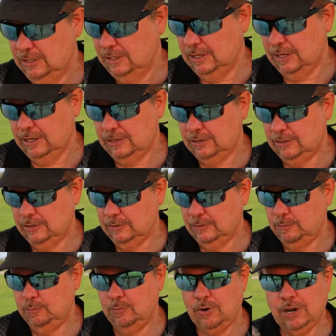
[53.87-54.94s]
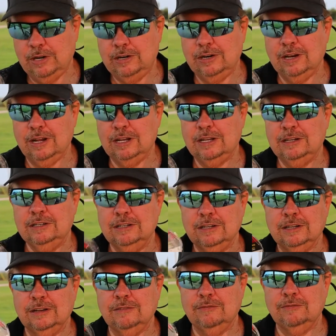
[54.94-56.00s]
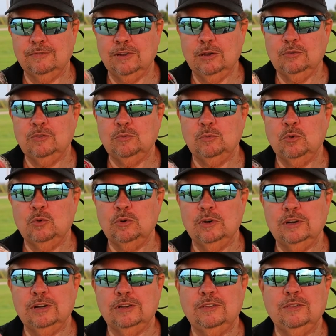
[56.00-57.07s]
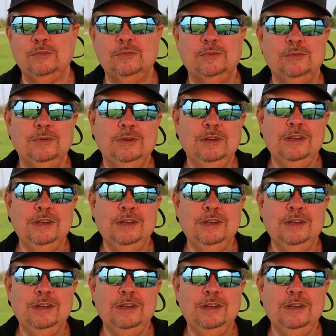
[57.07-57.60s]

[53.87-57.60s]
Now your braided line, it floats more, and it's